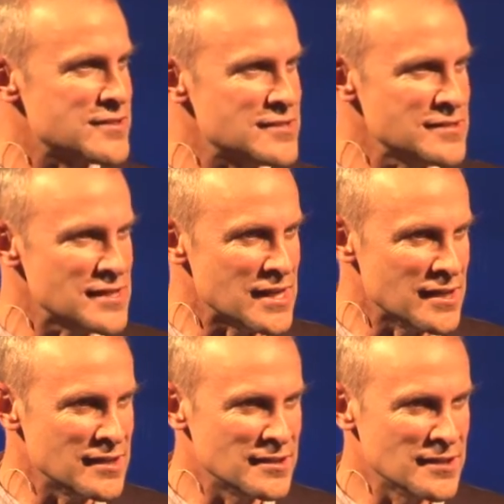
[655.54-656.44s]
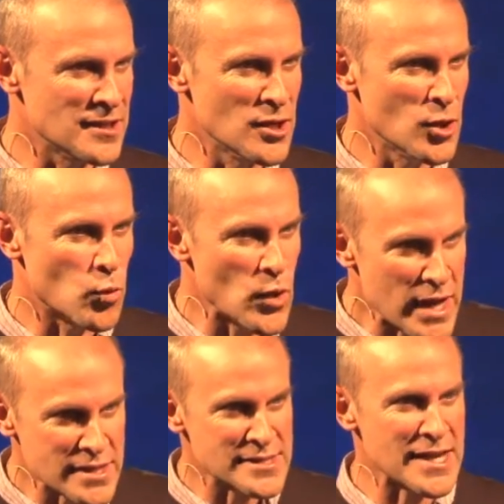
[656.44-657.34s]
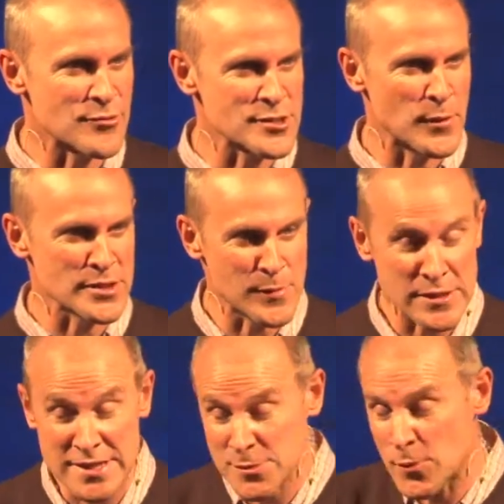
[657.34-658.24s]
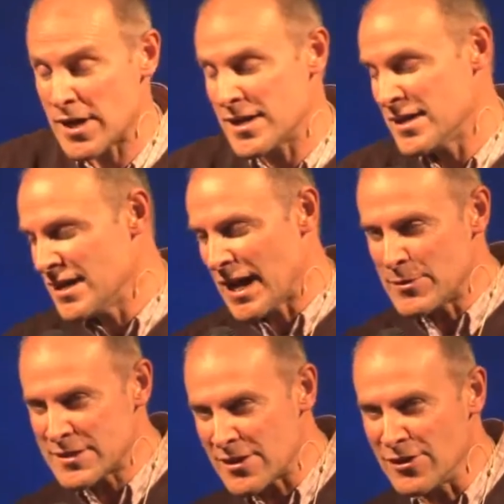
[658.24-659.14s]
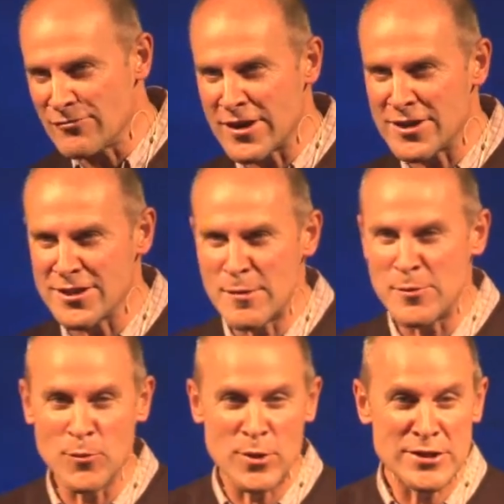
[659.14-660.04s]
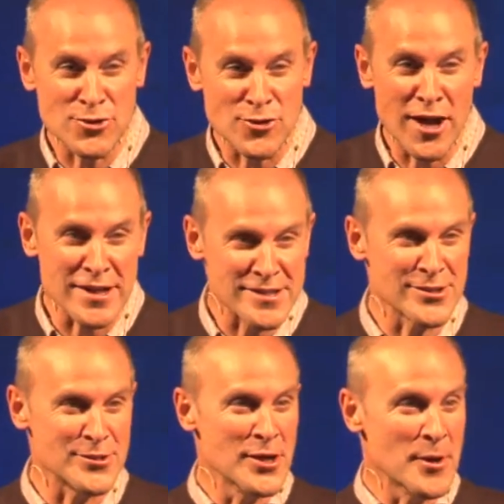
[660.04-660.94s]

the city. We can take a responsibility. That's why, I mean, they don't look very good at the moment. We try to